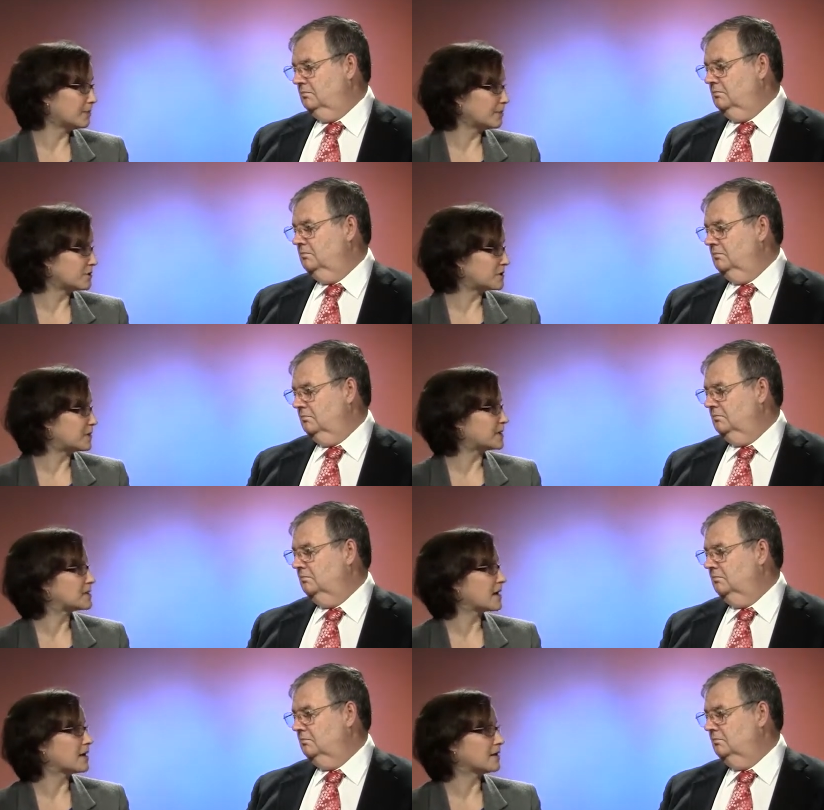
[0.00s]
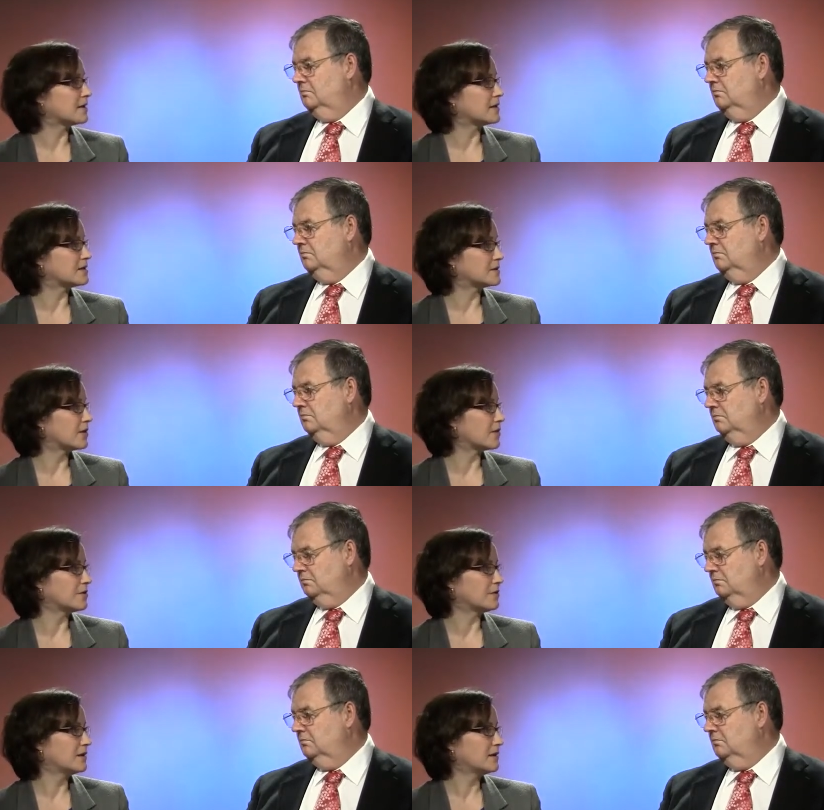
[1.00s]
Speaker 1: LaRouche has been saying that there's
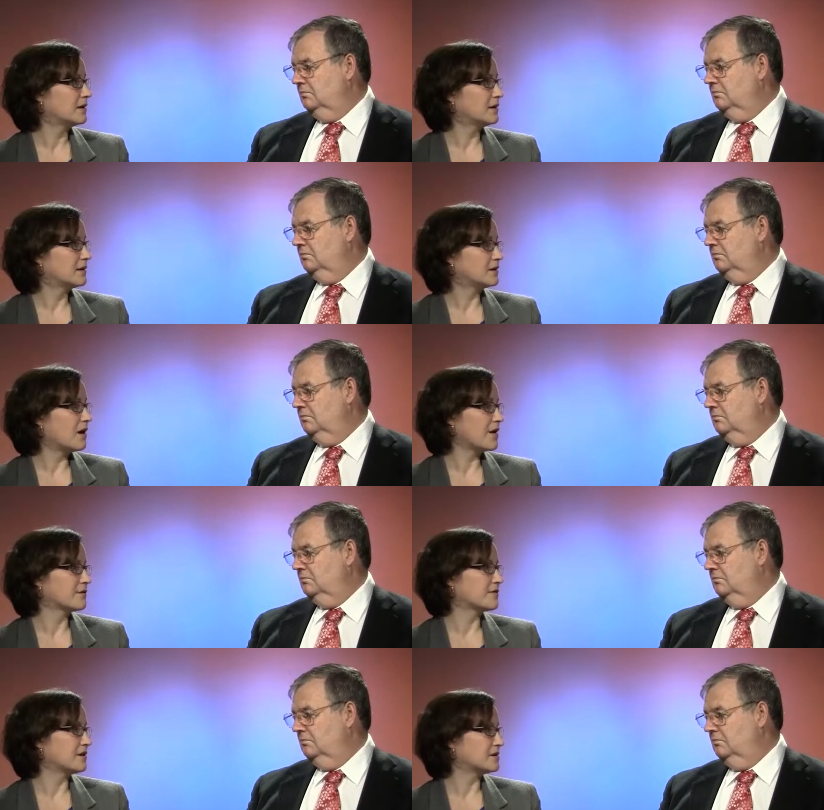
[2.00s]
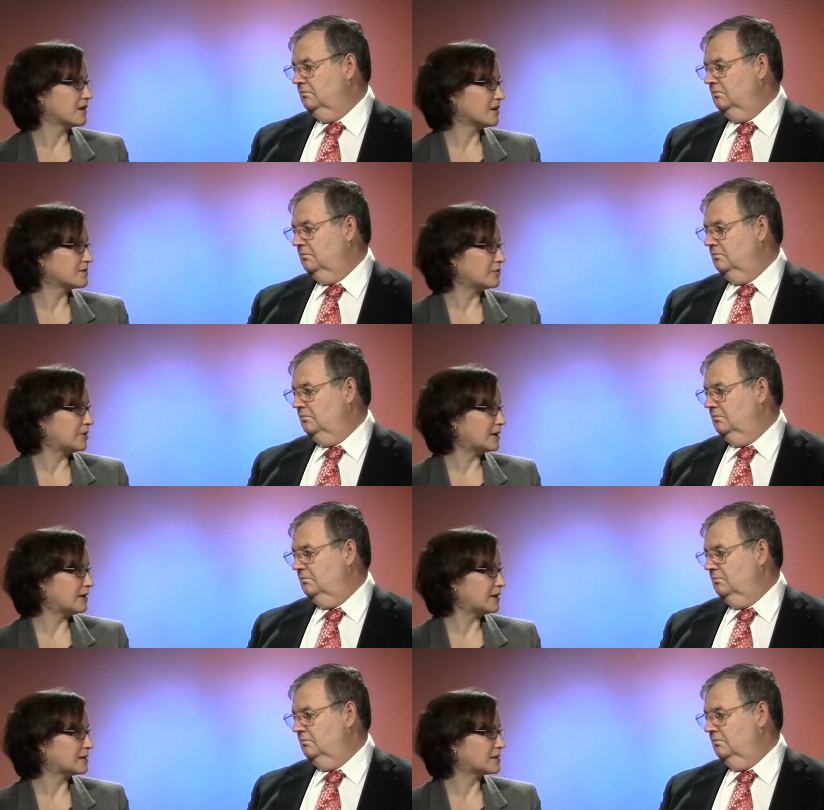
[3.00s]
no, neither of these guys could
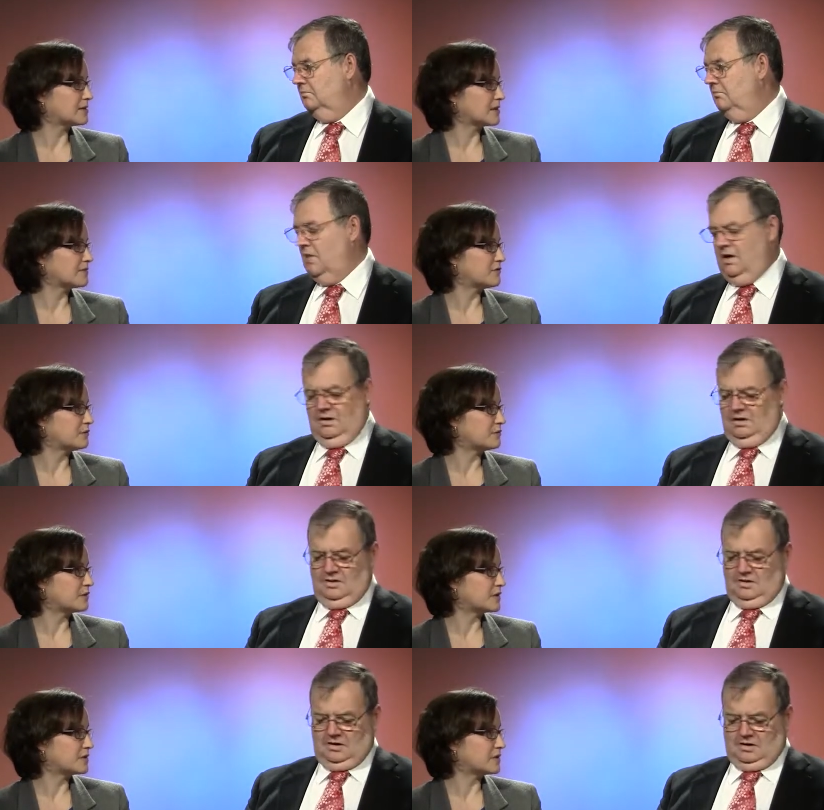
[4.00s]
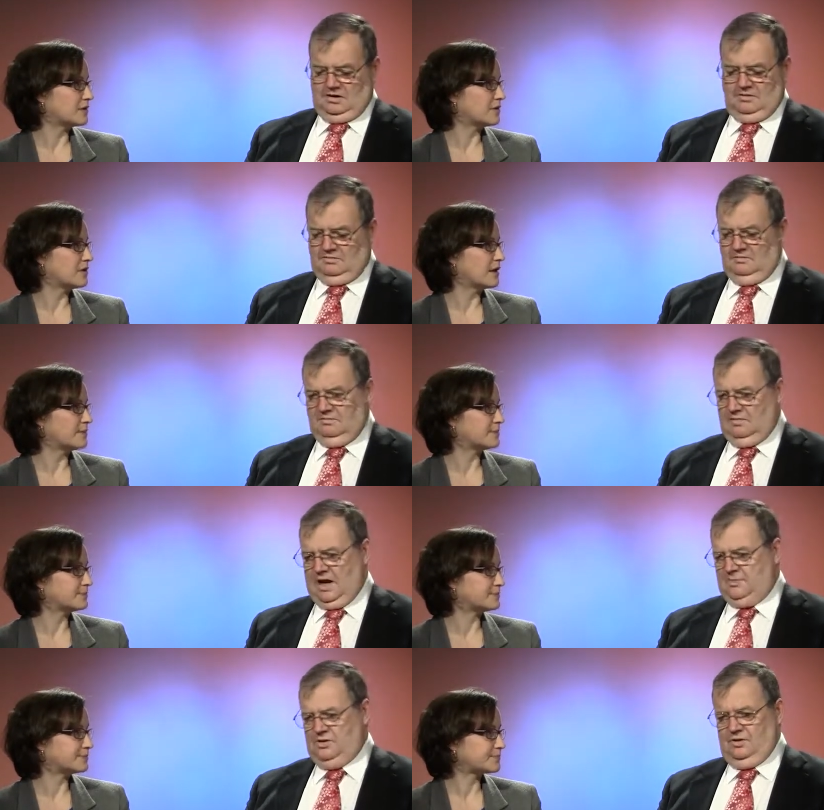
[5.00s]
be a successful president, oh, could they?
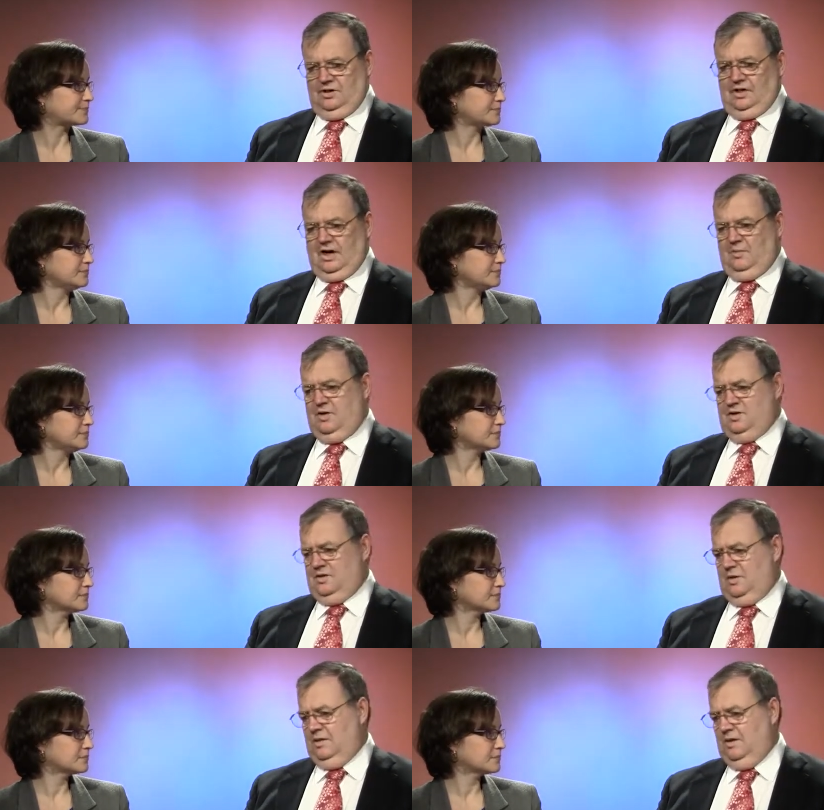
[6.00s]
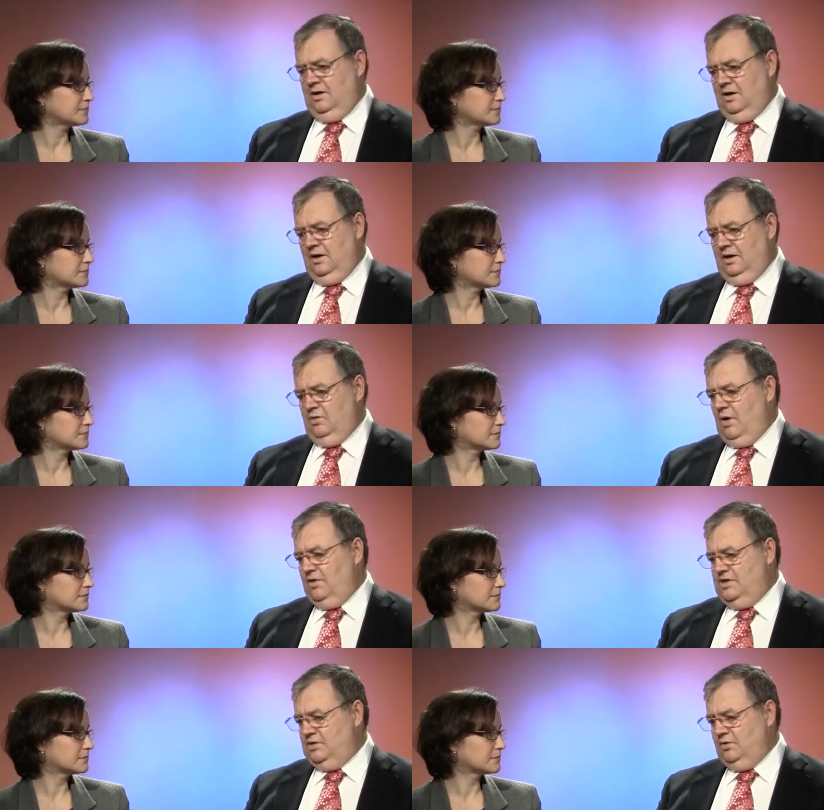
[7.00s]
Speaker 2: Absolutely no, because, I mean,
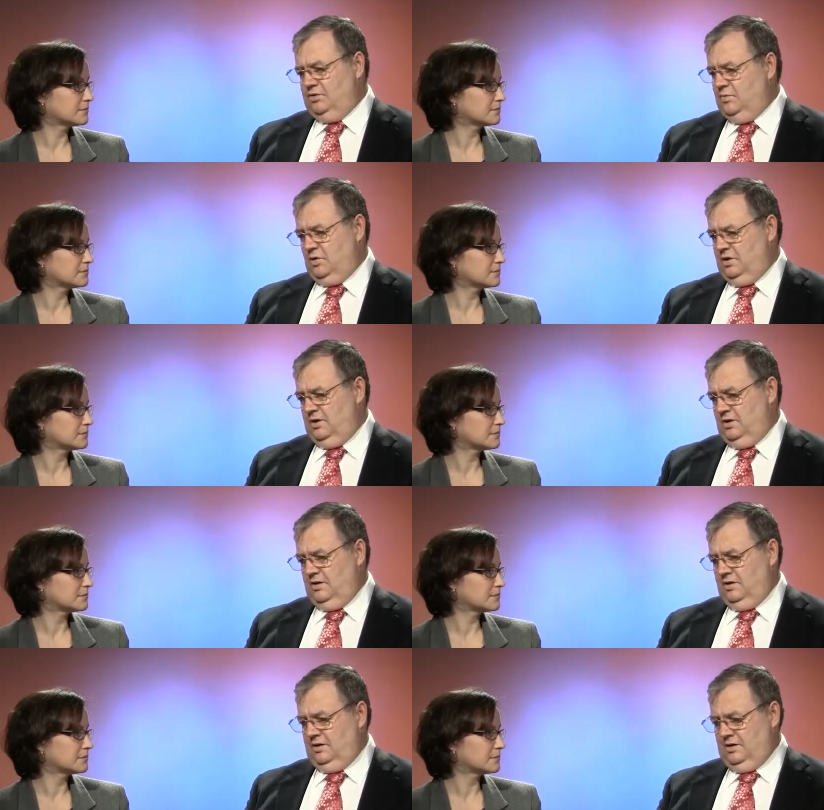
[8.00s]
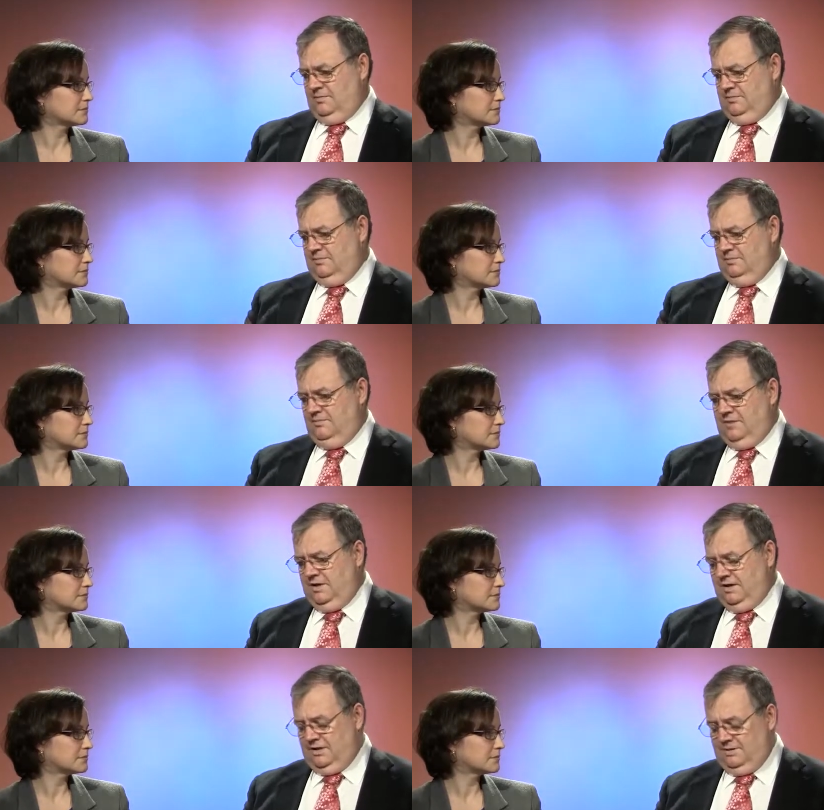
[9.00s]
Romney's still supporting the, the, um,
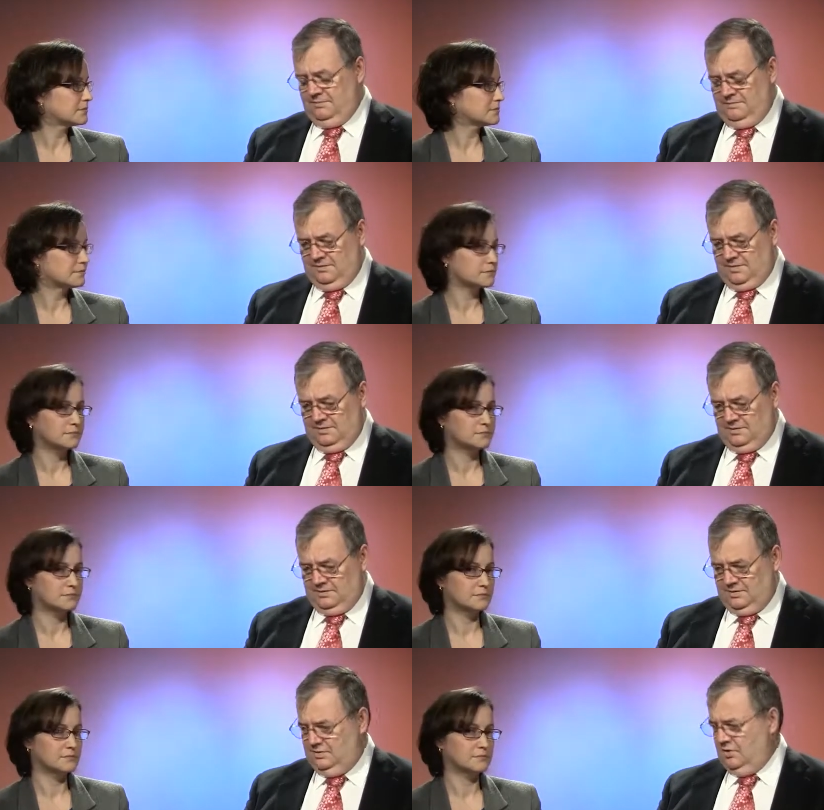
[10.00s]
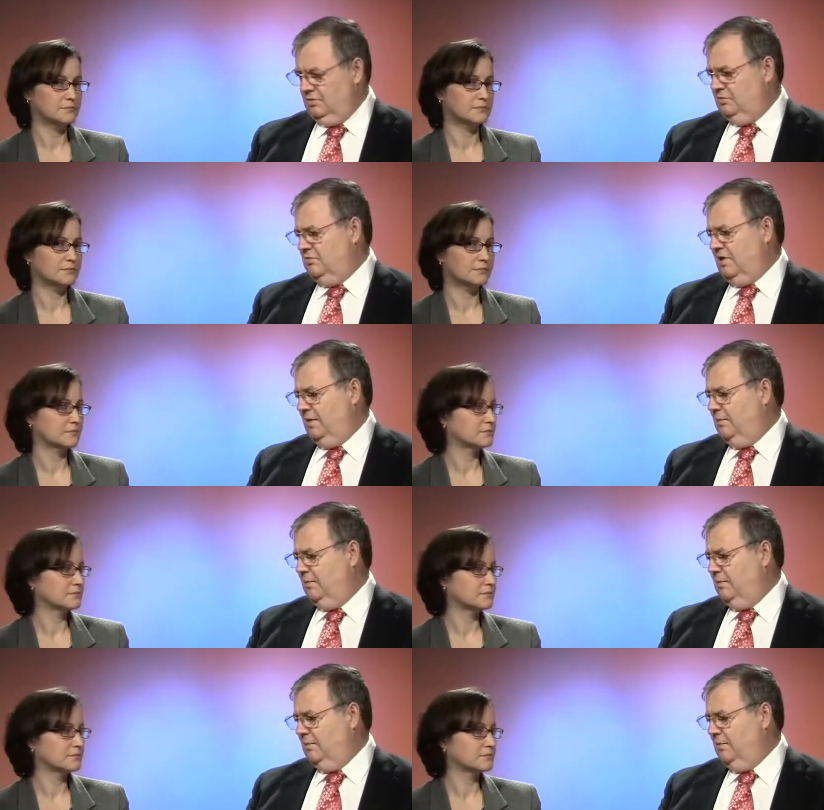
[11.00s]
the, uh, the, the, the Dodd Frank